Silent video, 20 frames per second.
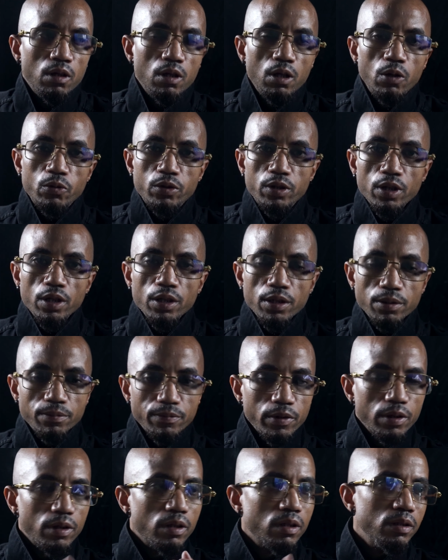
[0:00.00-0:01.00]
Okay,
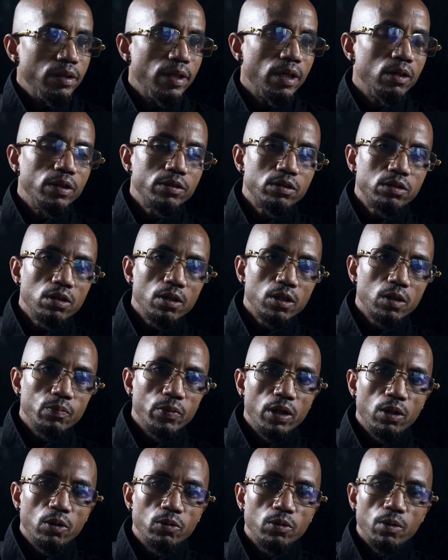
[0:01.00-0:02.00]
now let's talk
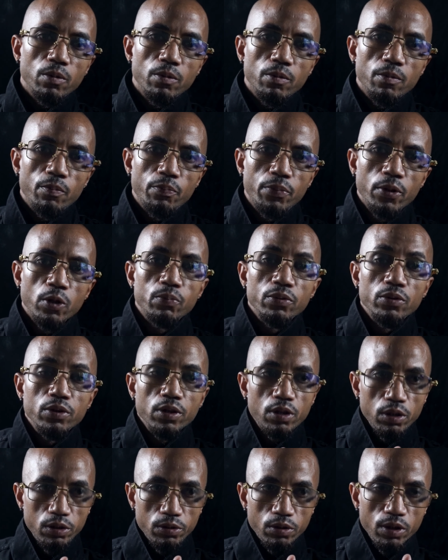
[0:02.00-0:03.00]
about
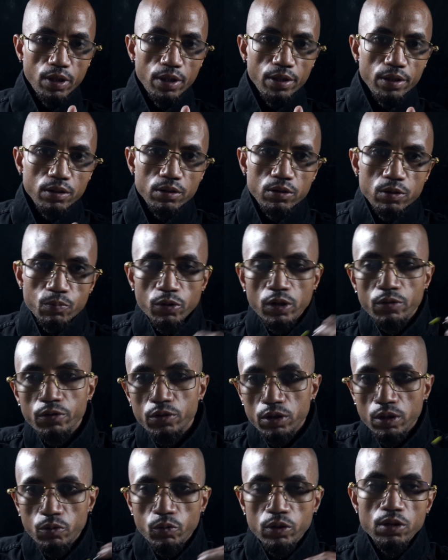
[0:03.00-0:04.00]
perpendicular lines.
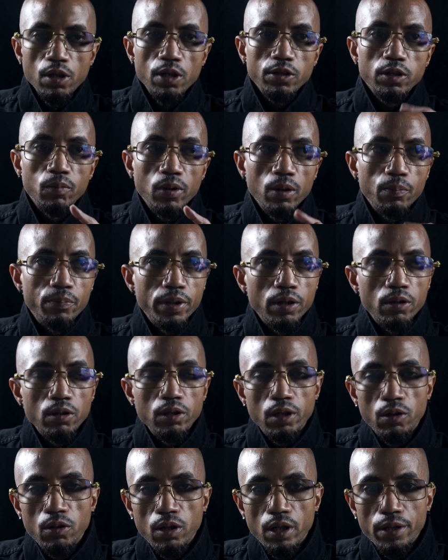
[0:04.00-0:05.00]
Previously we talked about
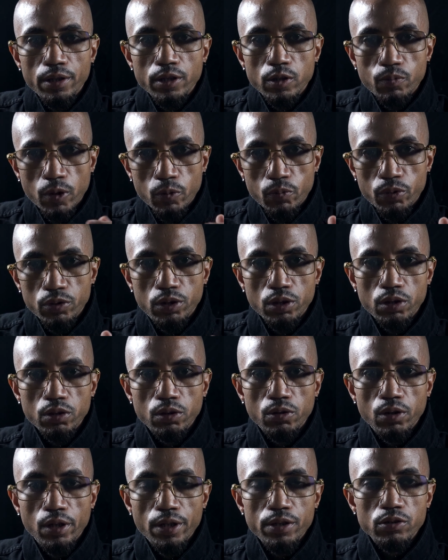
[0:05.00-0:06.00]
parallel lines.
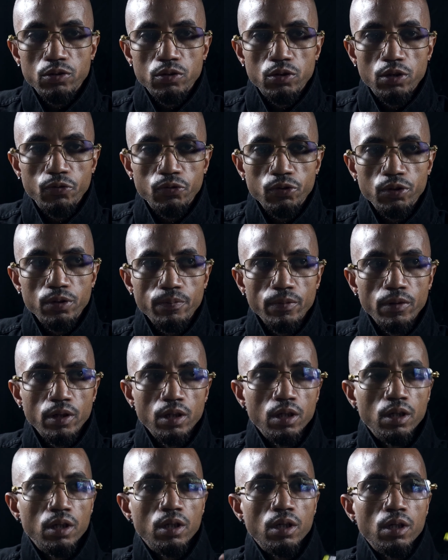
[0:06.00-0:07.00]
Perpendicular lines are different.
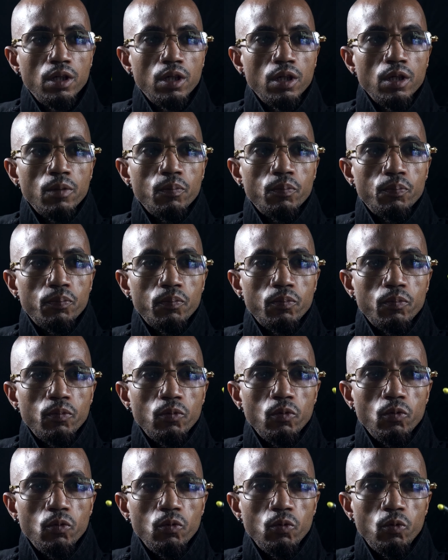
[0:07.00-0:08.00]

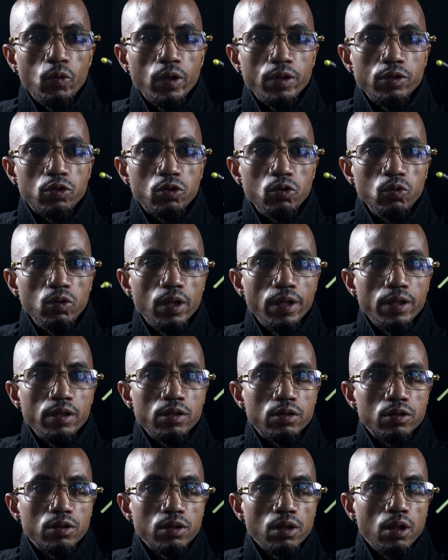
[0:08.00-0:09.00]
When two
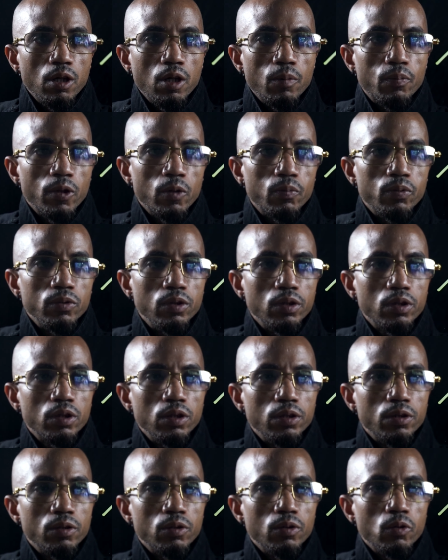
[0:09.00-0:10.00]
lines are
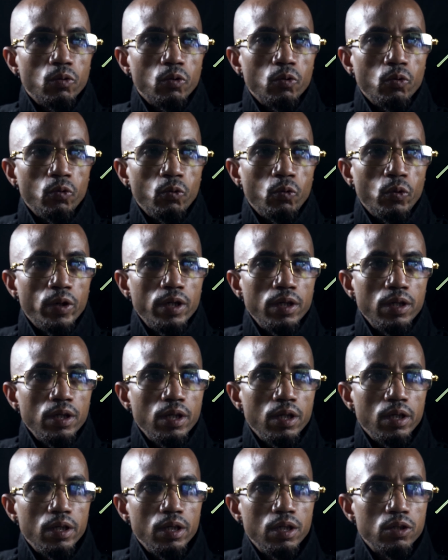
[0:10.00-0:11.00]
perpendicular, when
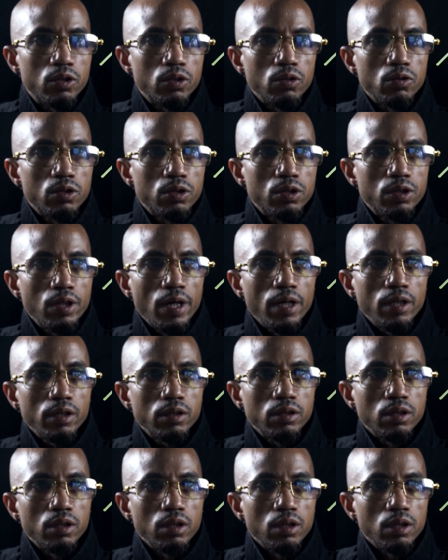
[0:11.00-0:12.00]
they
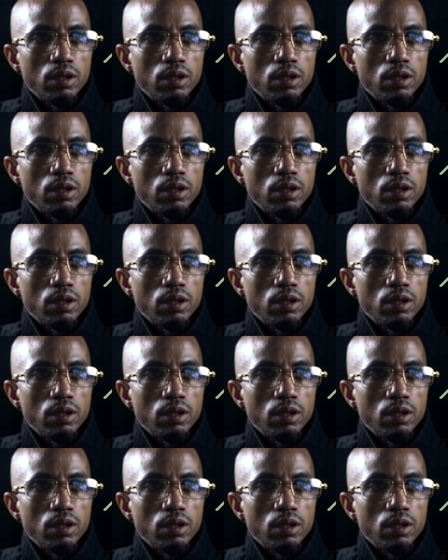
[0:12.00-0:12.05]
intersect,